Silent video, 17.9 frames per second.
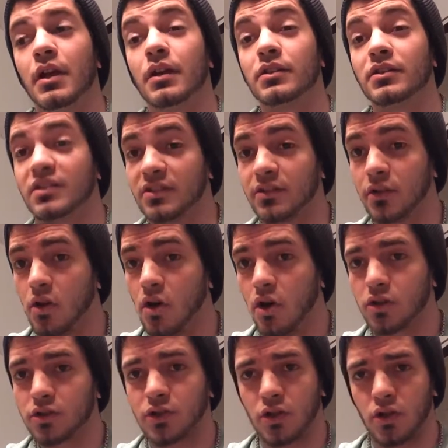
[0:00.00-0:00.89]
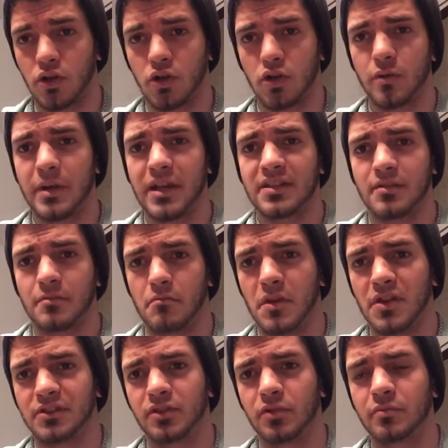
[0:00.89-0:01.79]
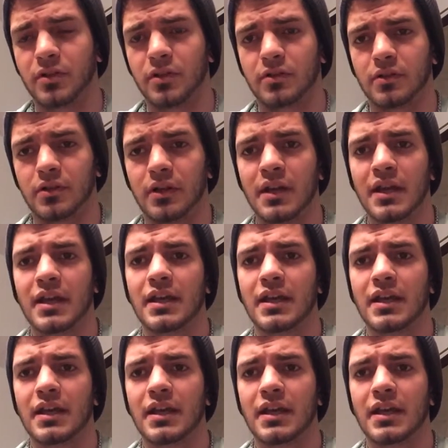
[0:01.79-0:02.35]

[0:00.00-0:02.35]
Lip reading: Just long-term, as a muscle builder,